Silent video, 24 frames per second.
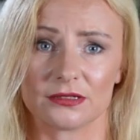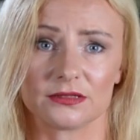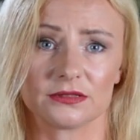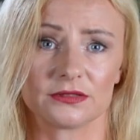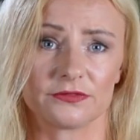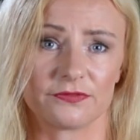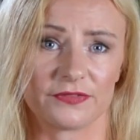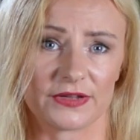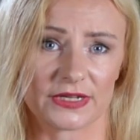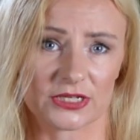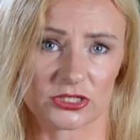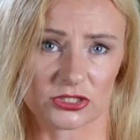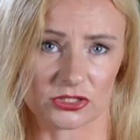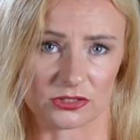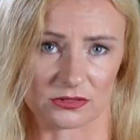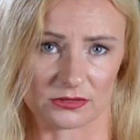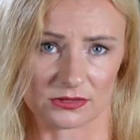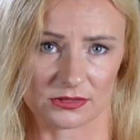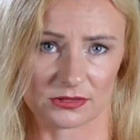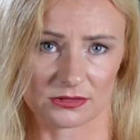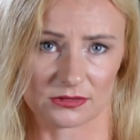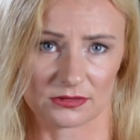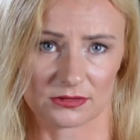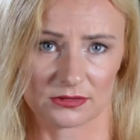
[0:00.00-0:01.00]

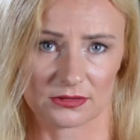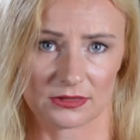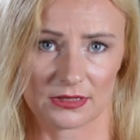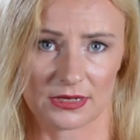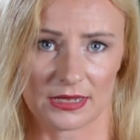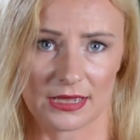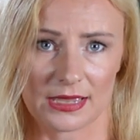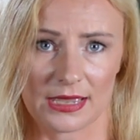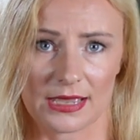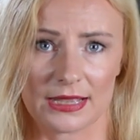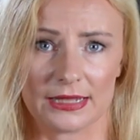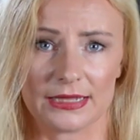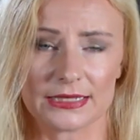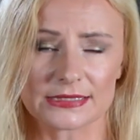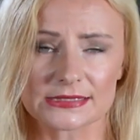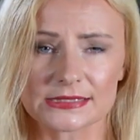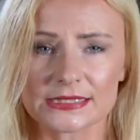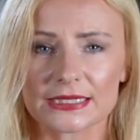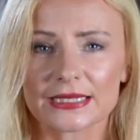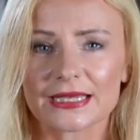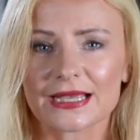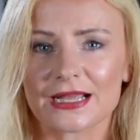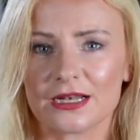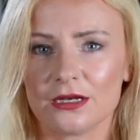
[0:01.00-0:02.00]
infections. Let's
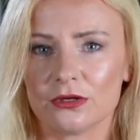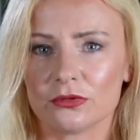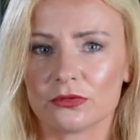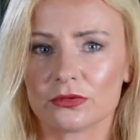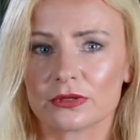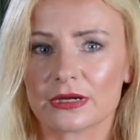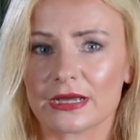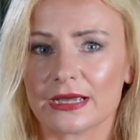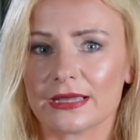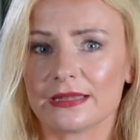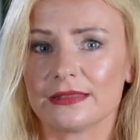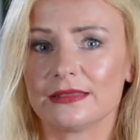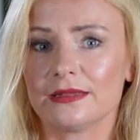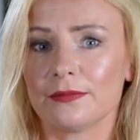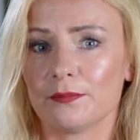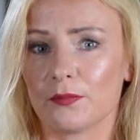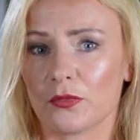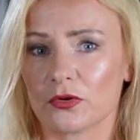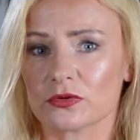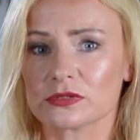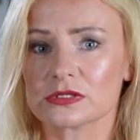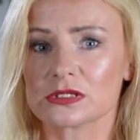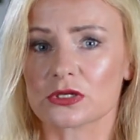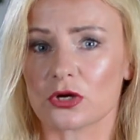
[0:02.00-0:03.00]
take a look at the
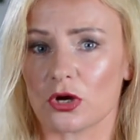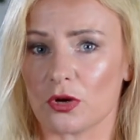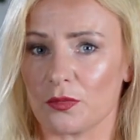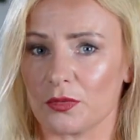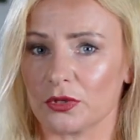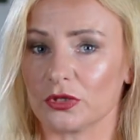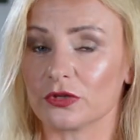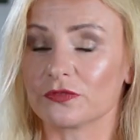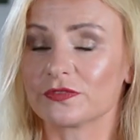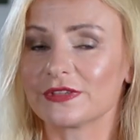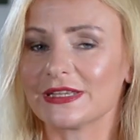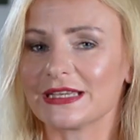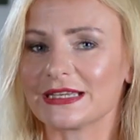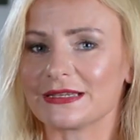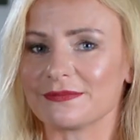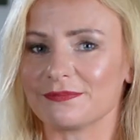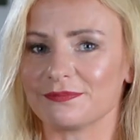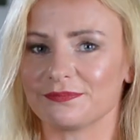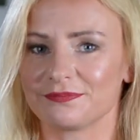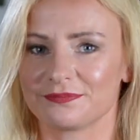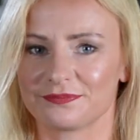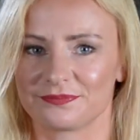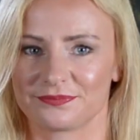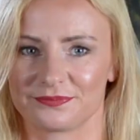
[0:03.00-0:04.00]
most common of them.
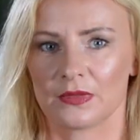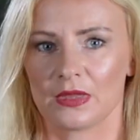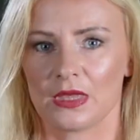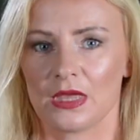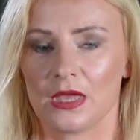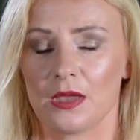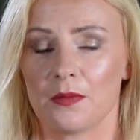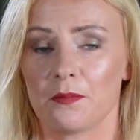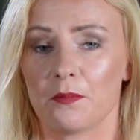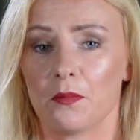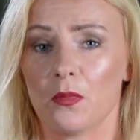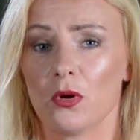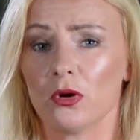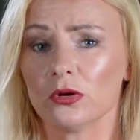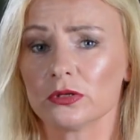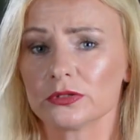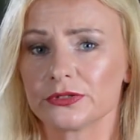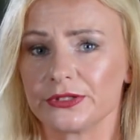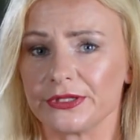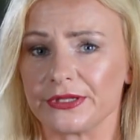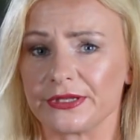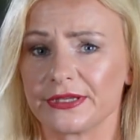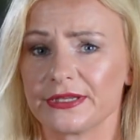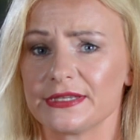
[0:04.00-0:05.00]

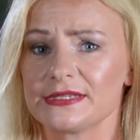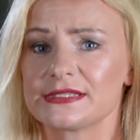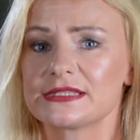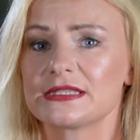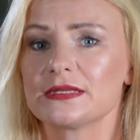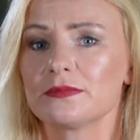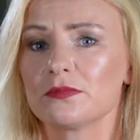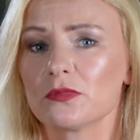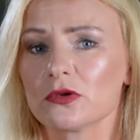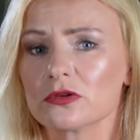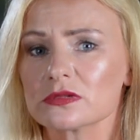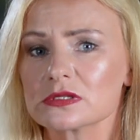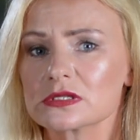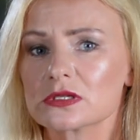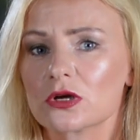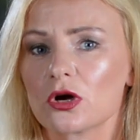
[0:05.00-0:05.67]
Molting is the most